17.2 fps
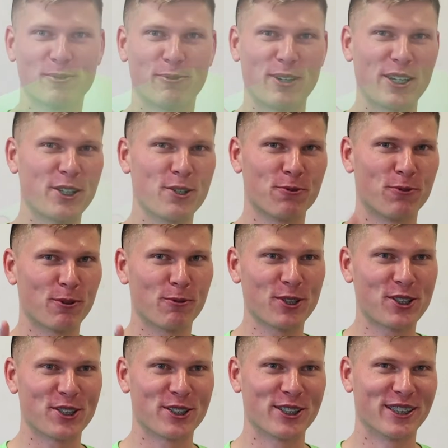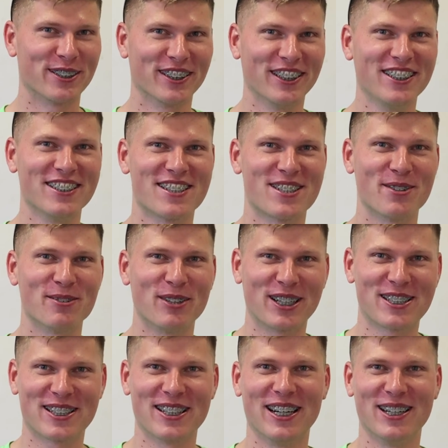Thank you for watching and see you
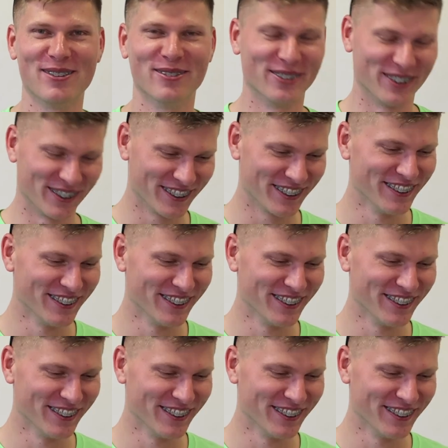next time.